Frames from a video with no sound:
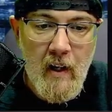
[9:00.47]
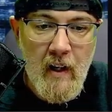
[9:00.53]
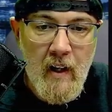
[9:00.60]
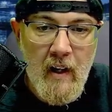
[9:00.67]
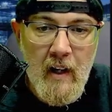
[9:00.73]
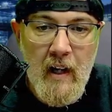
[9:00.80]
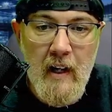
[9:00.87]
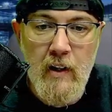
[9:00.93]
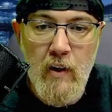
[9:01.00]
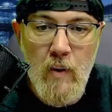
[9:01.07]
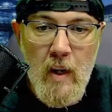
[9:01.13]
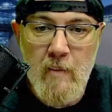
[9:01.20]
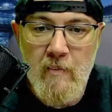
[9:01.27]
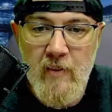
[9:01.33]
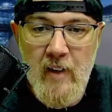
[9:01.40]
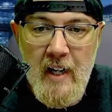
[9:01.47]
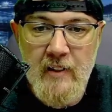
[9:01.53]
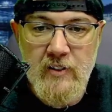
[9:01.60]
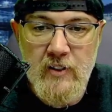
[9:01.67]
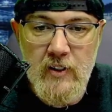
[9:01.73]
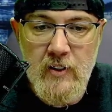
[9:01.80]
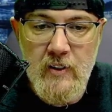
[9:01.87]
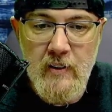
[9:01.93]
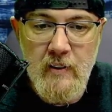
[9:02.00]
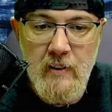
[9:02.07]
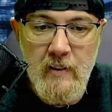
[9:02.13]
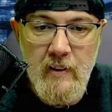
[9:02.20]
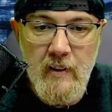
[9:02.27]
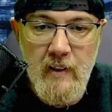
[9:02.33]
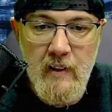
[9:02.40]
I know I'm faster
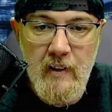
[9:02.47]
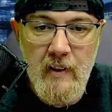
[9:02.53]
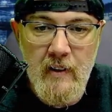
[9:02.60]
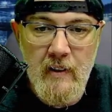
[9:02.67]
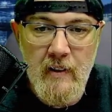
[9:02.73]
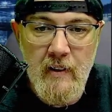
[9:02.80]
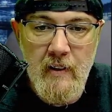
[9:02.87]
in